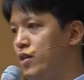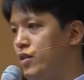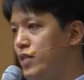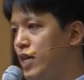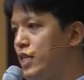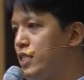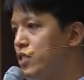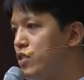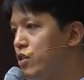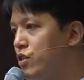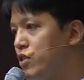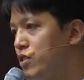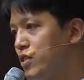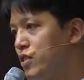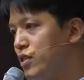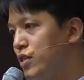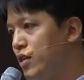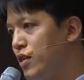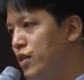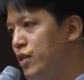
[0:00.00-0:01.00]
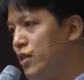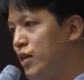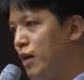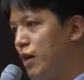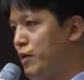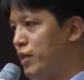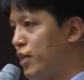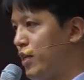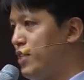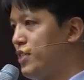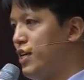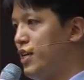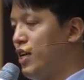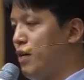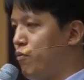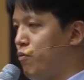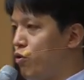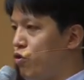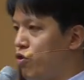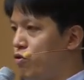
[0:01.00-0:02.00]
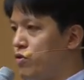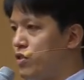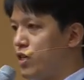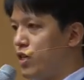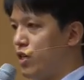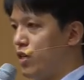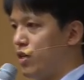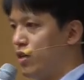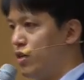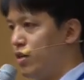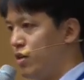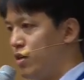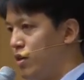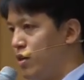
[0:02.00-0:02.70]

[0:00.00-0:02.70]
Sensors, I mean, these are not producing